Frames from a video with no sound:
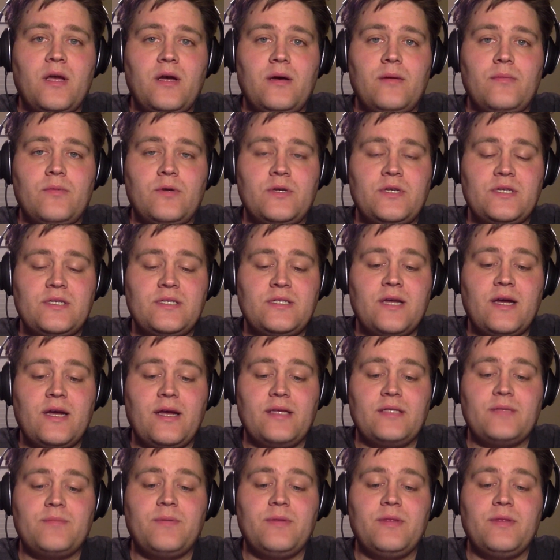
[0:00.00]
which is
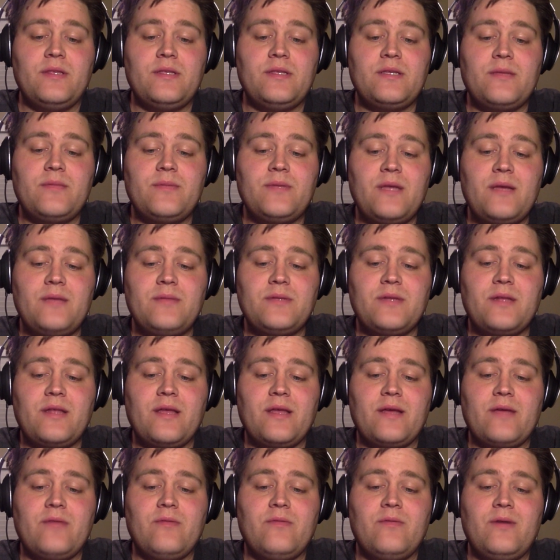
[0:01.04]
nice. But sometimes they're
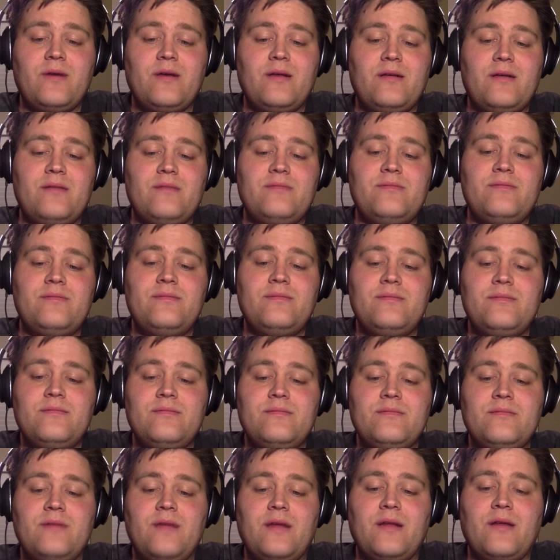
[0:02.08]
like, well,
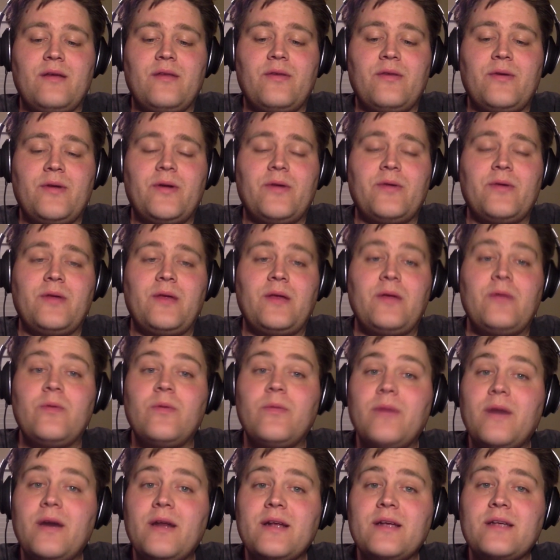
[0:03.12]
although I don't need
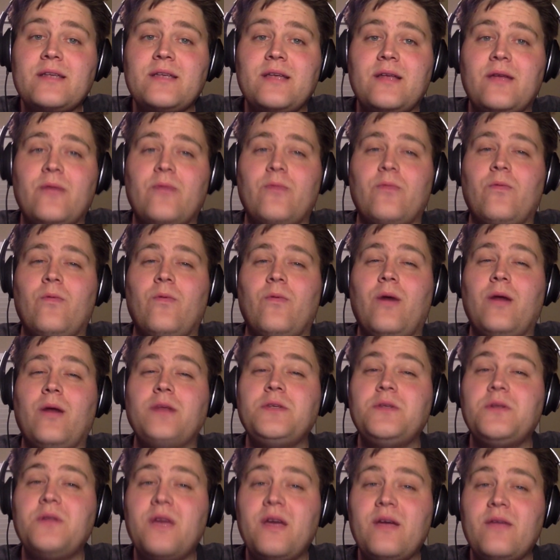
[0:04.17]
robotics, I don't want
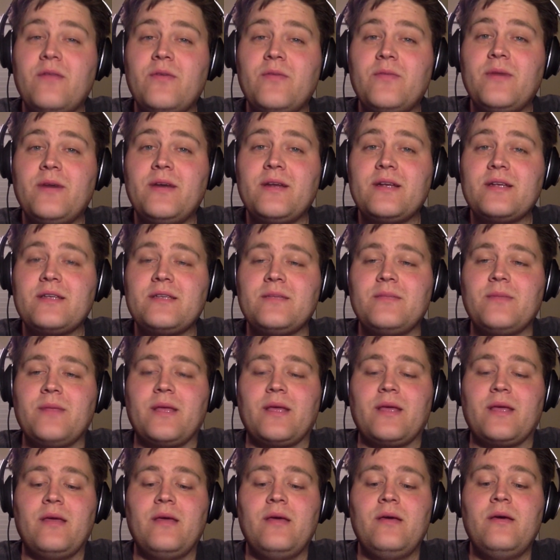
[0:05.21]
you to have robotics. You'd be
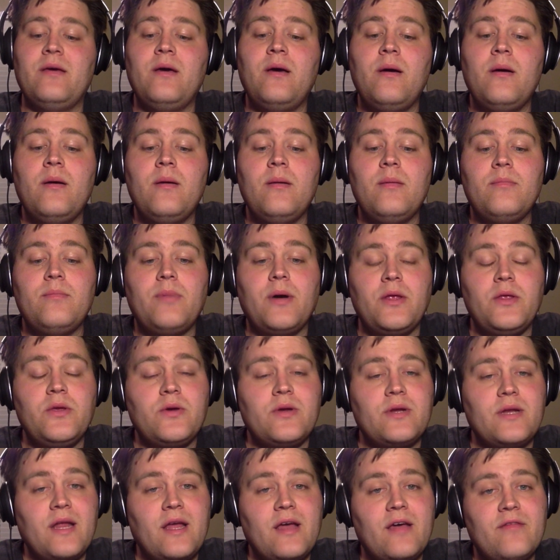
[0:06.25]
like, but you
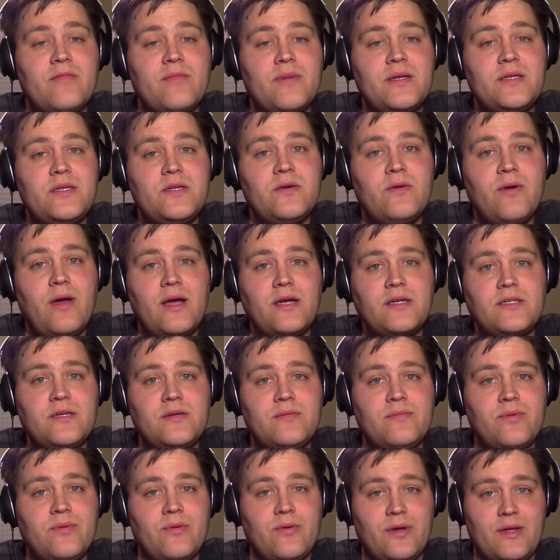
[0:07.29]
can have my 2
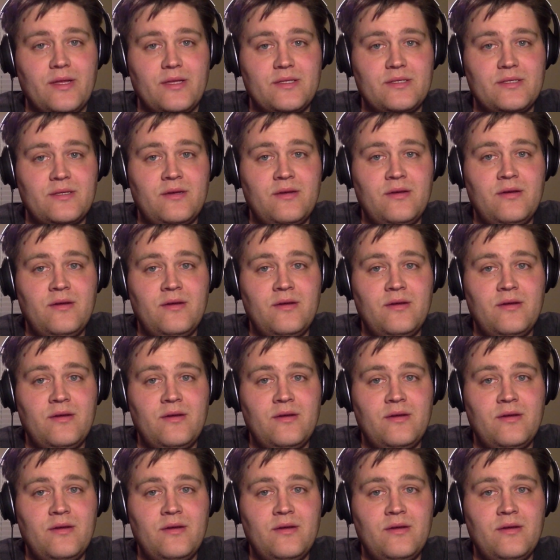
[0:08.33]
action points